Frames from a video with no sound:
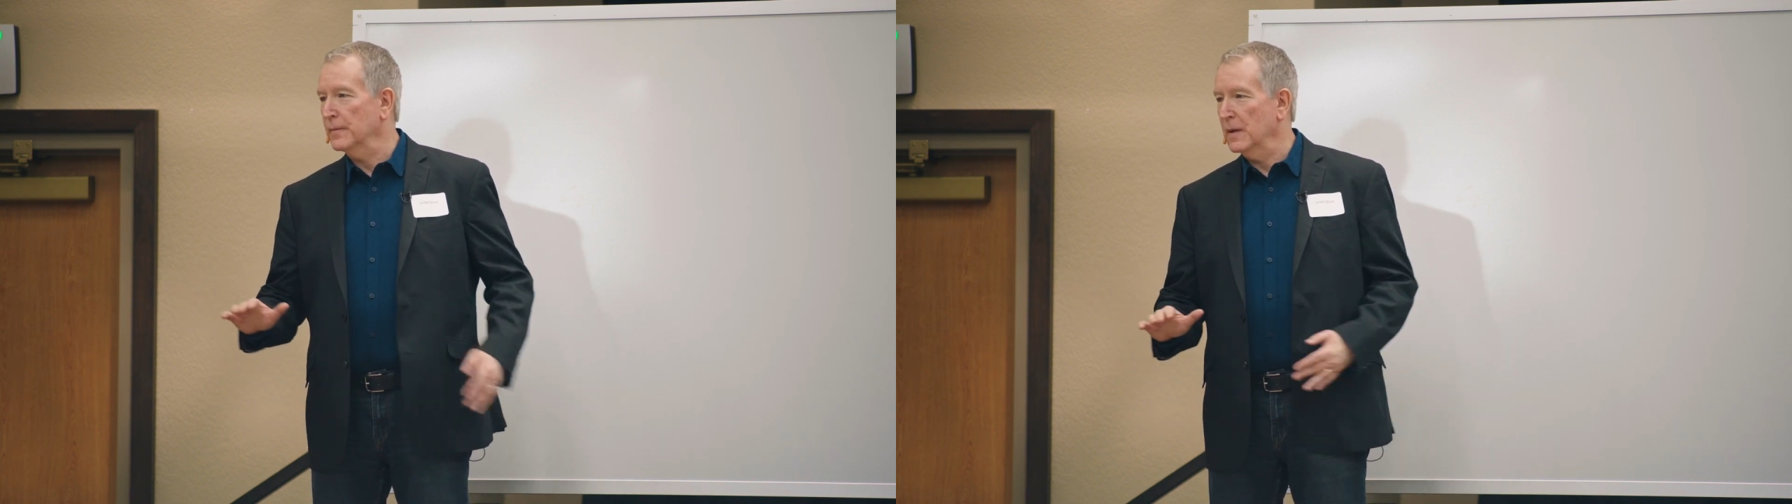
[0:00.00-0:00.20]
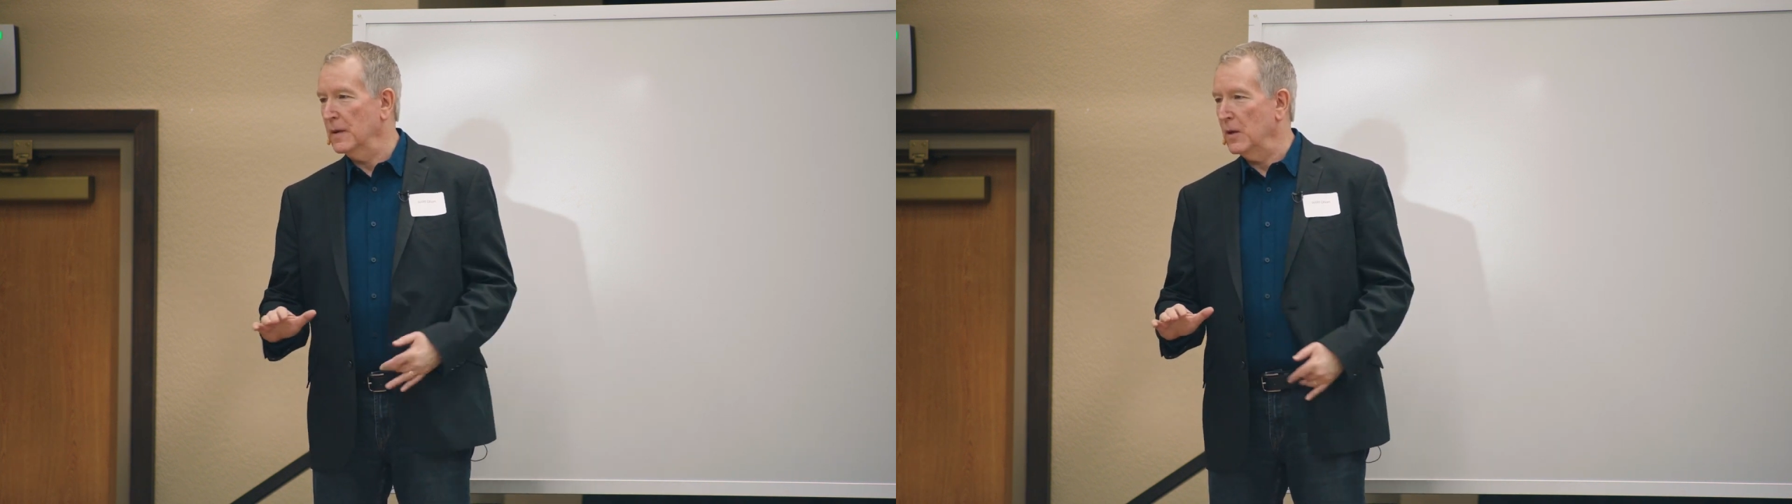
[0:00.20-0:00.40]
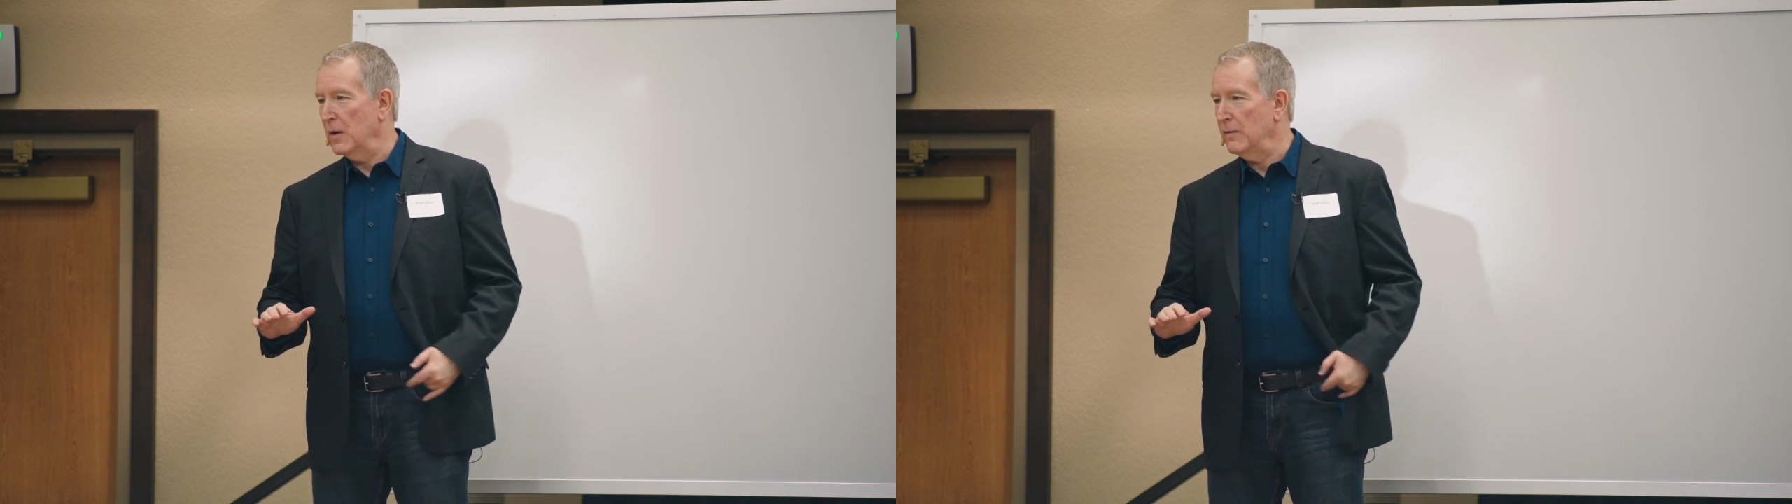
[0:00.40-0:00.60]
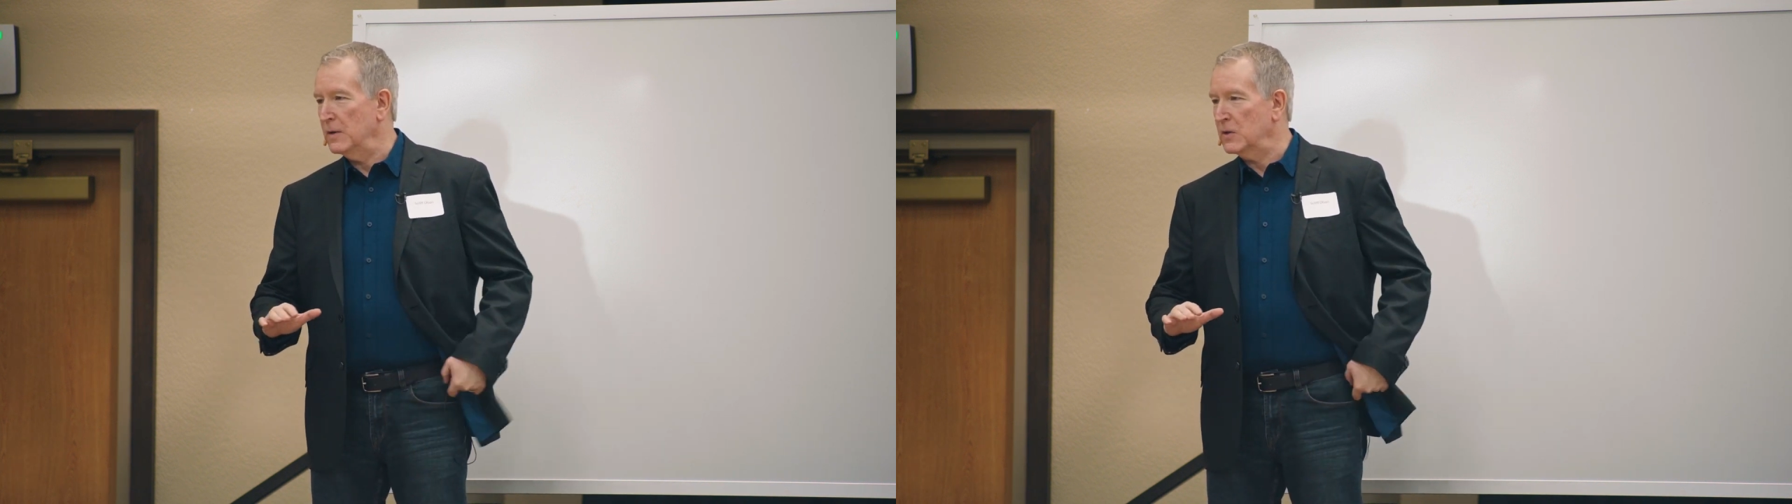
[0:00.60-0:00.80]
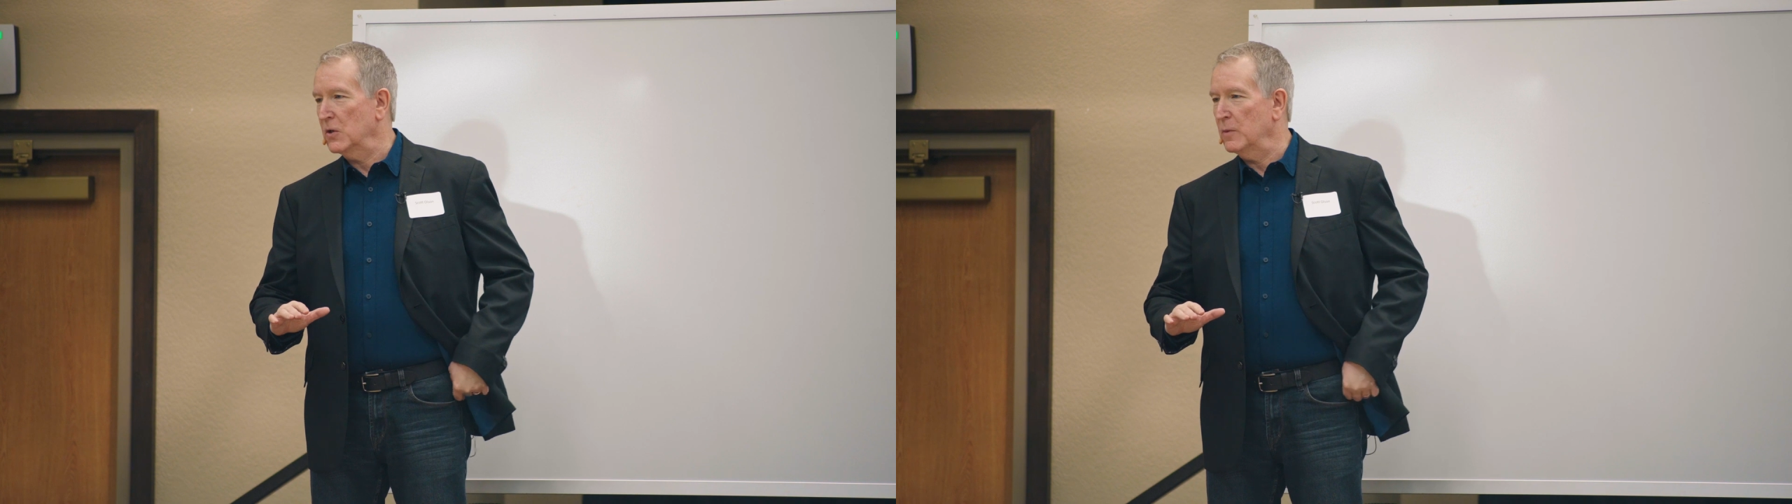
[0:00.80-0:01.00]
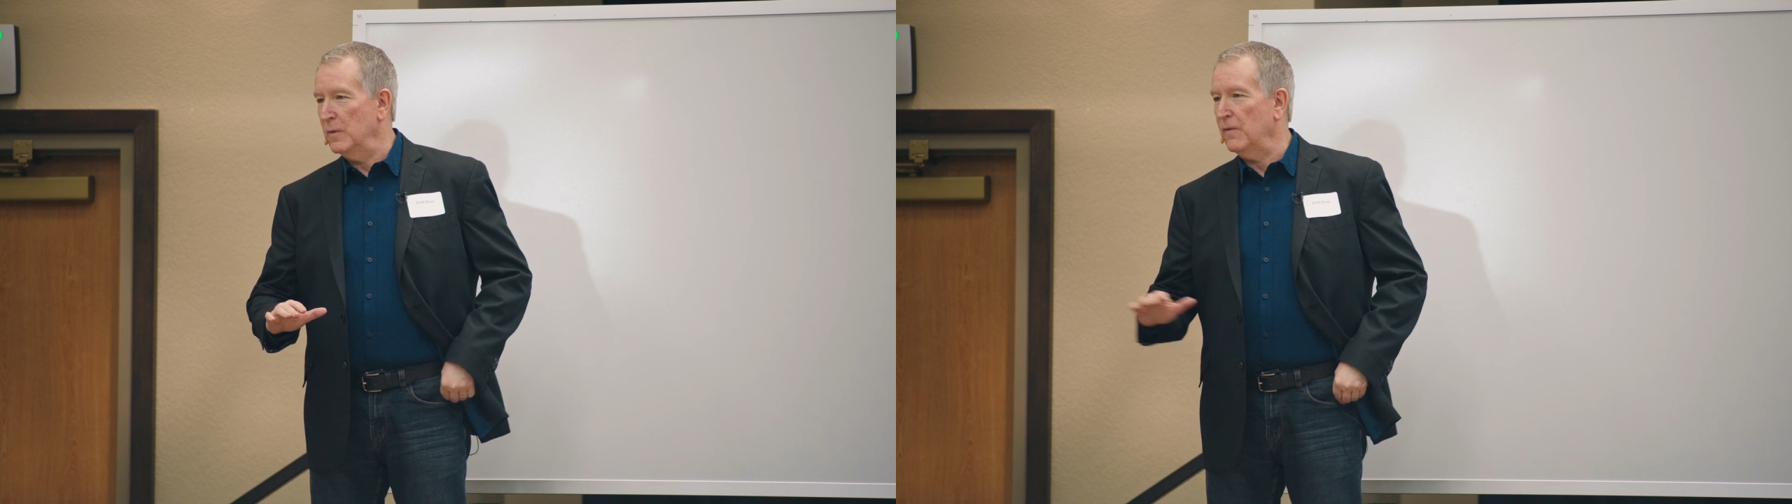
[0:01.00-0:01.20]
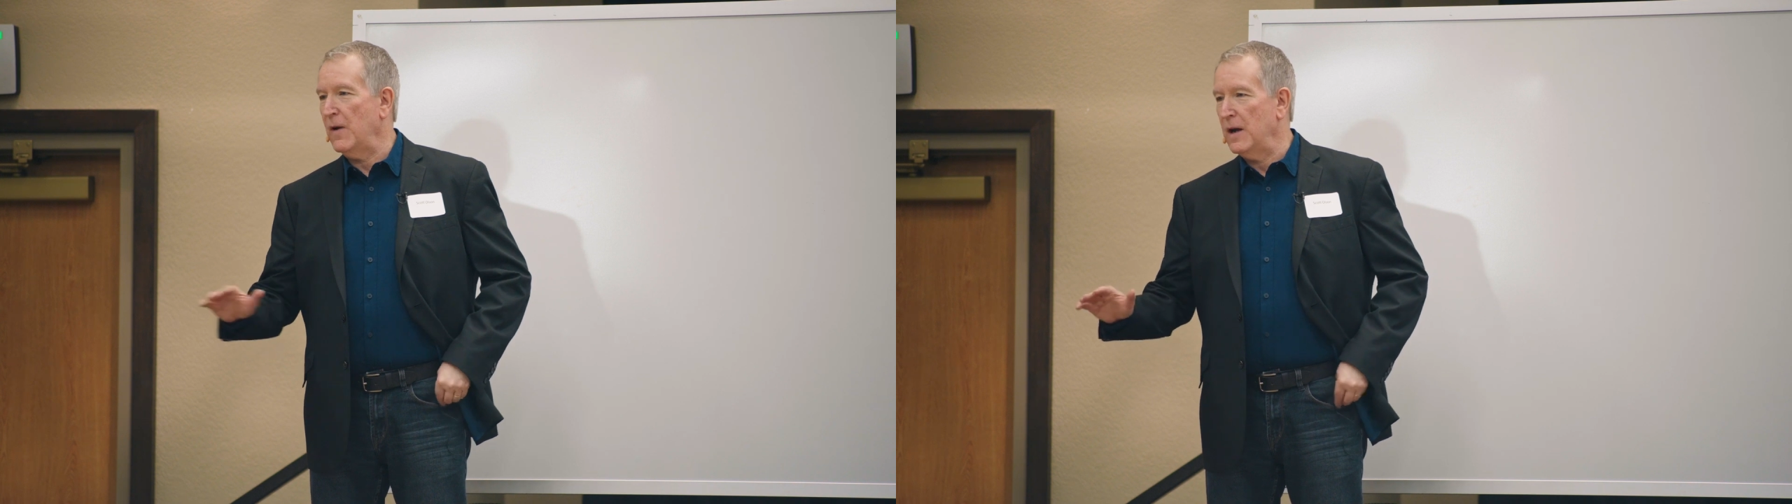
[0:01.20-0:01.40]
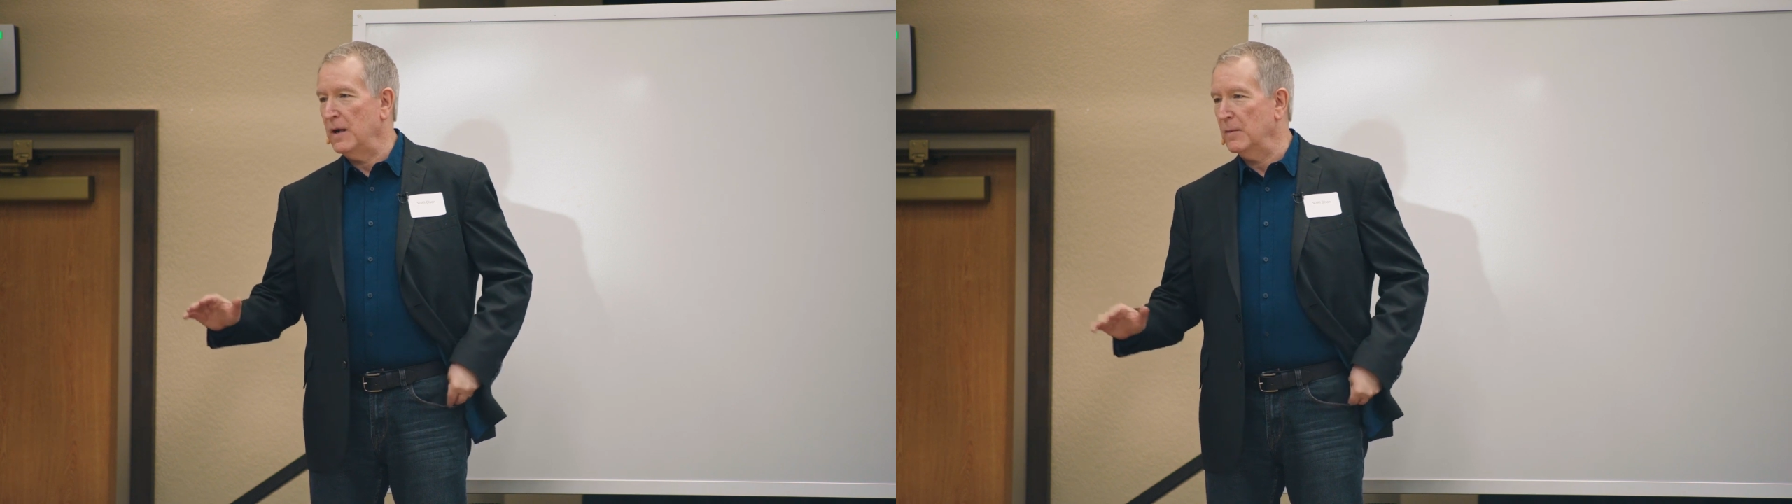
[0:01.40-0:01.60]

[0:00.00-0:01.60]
Everything's going to be fine.